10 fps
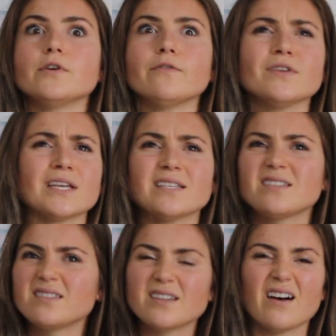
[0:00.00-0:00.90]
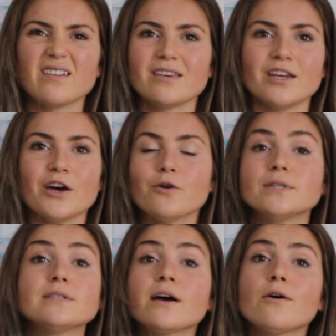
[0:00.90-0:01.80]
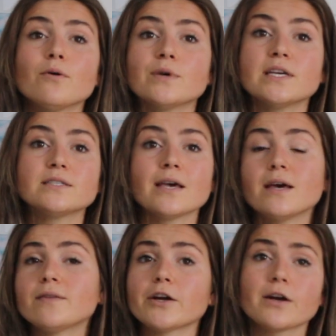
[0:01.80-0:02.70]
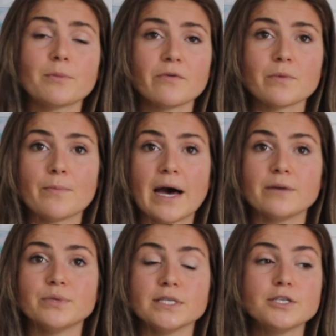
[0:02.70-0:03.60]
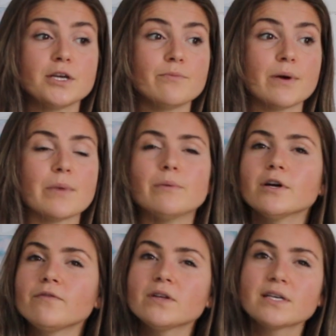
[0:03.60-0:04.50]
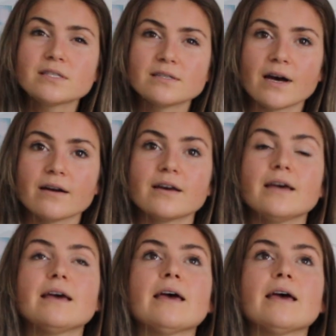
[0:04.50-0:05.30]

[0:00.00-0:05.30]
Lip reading: You're feeling stuck, you know? It's not always that you're coming from a bad position, but maybe you're feeling stuck.